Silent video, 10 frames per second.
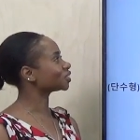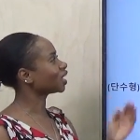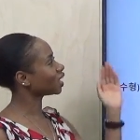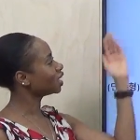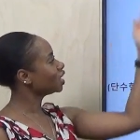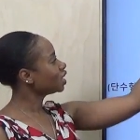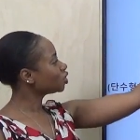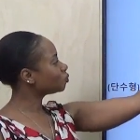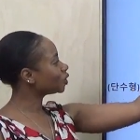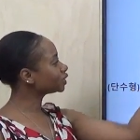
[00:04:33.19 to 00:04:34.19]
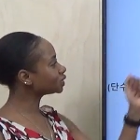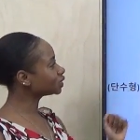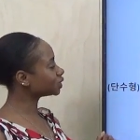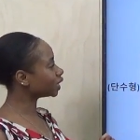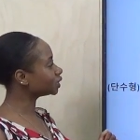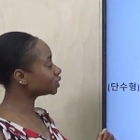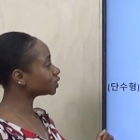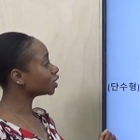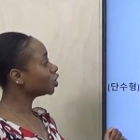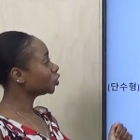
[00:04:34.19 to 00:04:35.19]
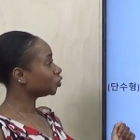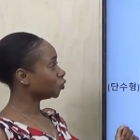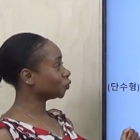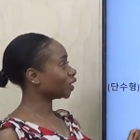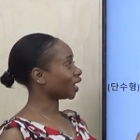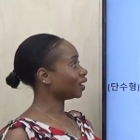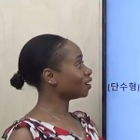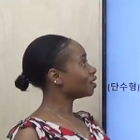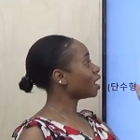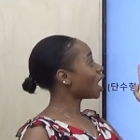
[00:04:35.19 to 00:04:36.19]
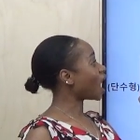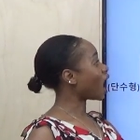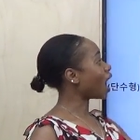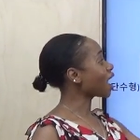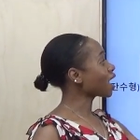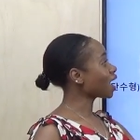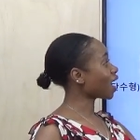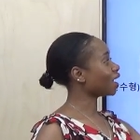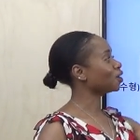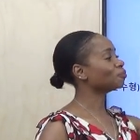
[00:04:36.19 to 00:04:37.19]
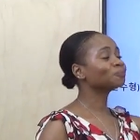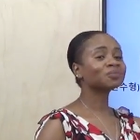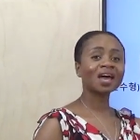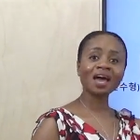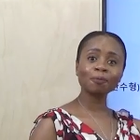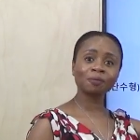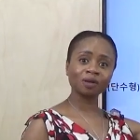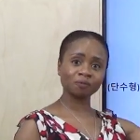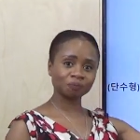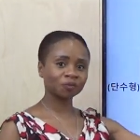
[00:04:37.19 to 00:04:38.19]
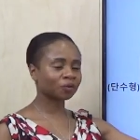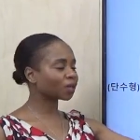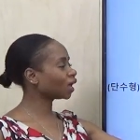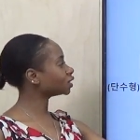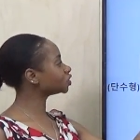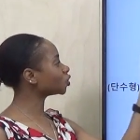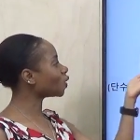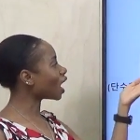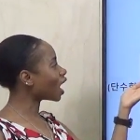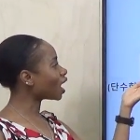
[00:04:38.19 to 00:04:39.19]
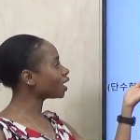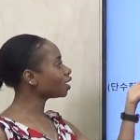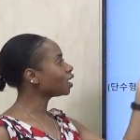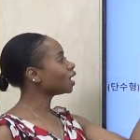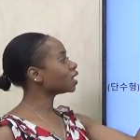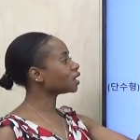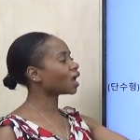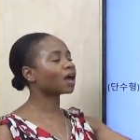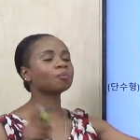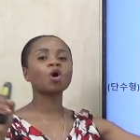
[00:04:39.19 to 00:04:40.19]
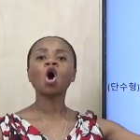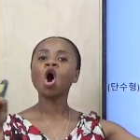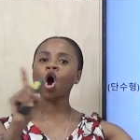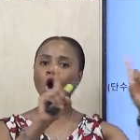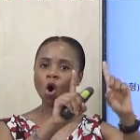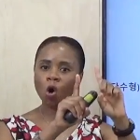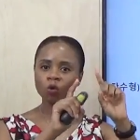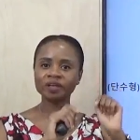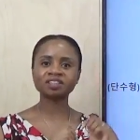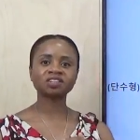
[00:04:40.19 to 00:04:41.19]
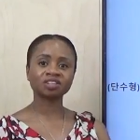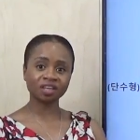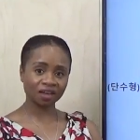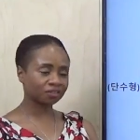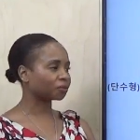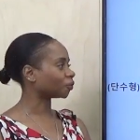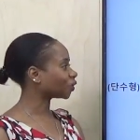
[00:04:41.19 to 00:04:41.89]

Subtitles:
Okay, in present tense, you get I am happy. Okay, so I and am are always together.